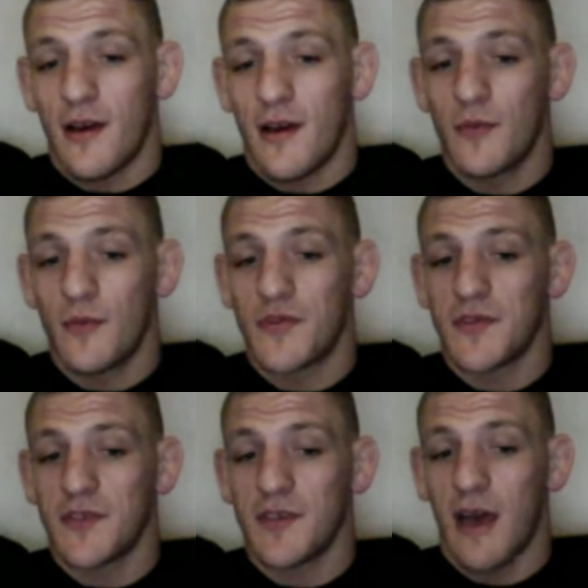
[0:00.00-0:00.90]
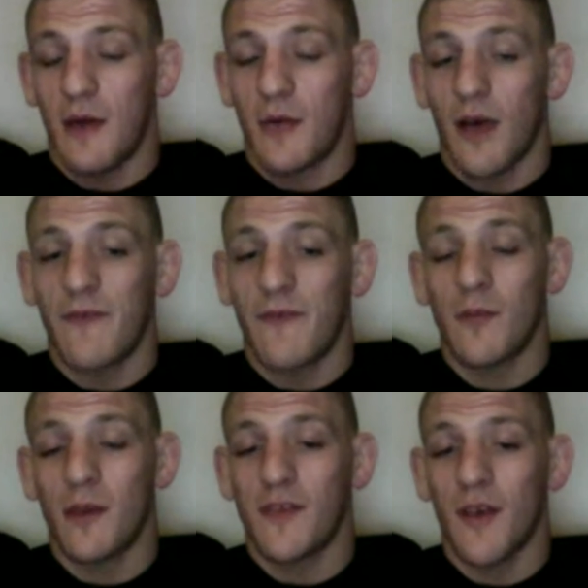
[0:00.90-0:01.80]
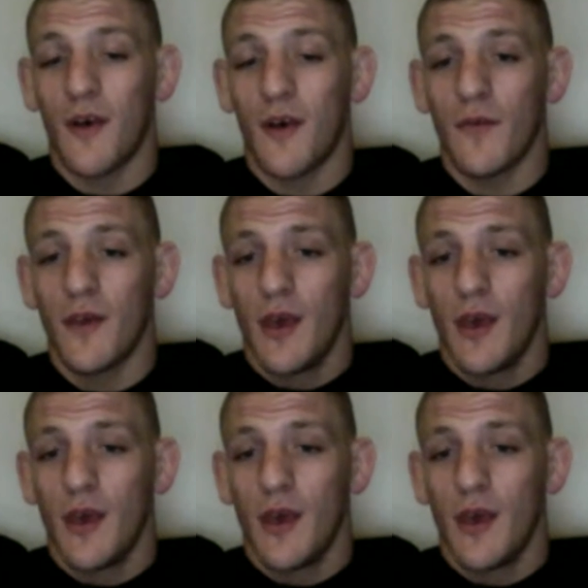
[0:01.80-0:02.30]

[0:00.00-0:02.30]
I found myself